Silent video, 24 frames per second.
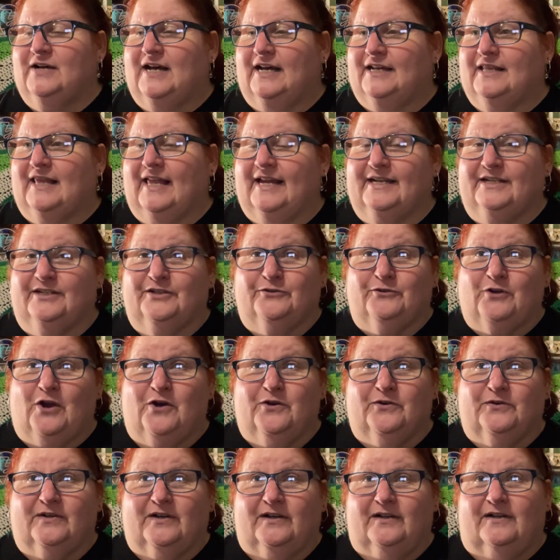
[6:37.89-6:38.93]
I like to
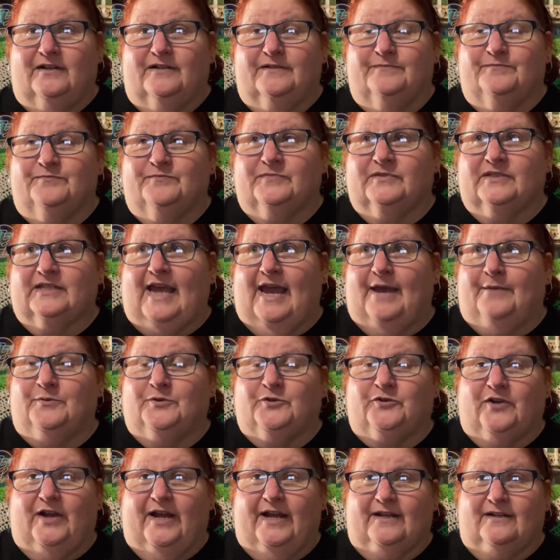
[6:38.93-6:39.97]
draw
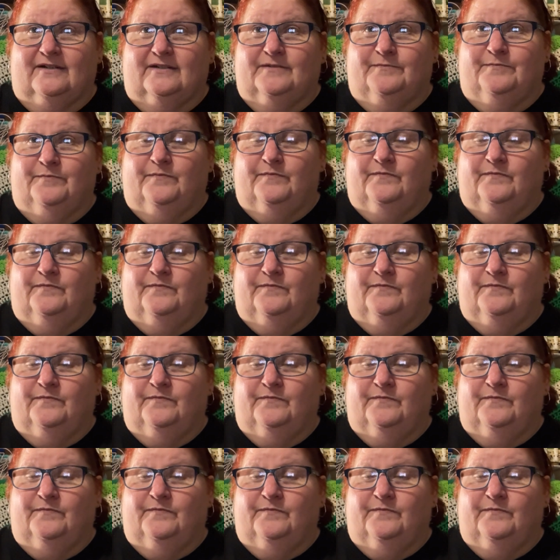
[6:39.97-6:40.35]
abstract